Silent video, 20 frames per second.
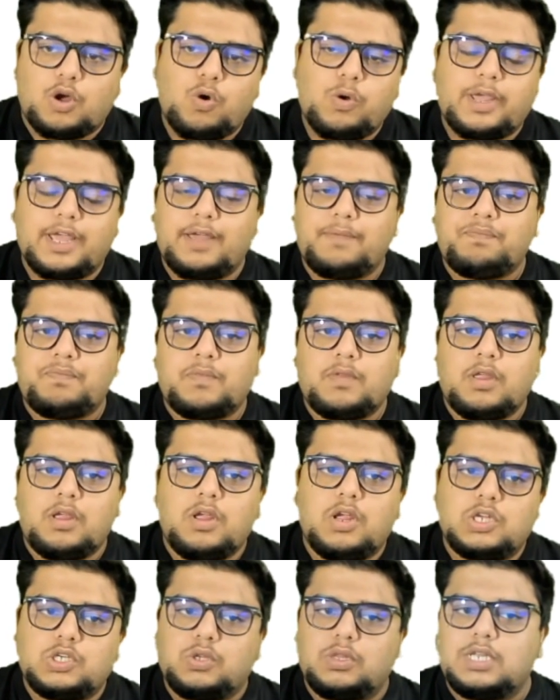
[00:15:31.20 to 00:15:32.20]
Okay,
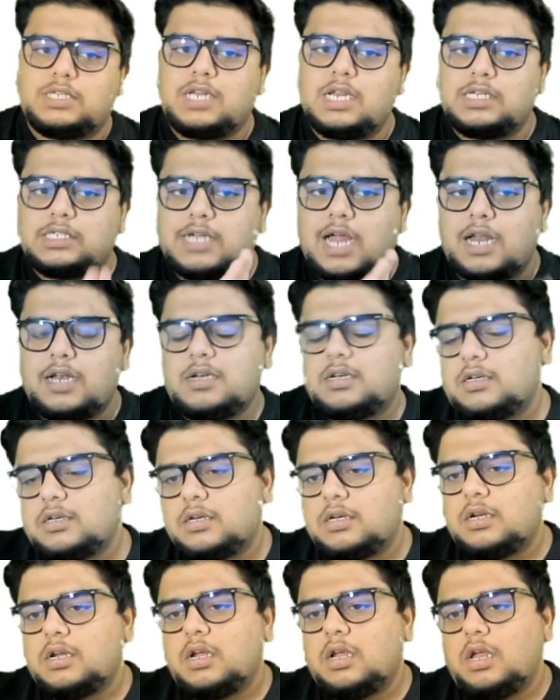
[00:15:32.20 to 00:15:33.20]
so this is done.
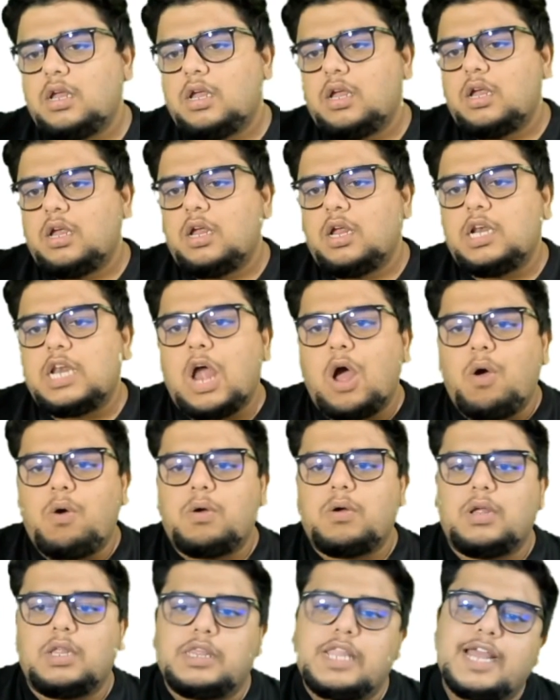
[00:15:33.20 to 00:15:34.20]
Now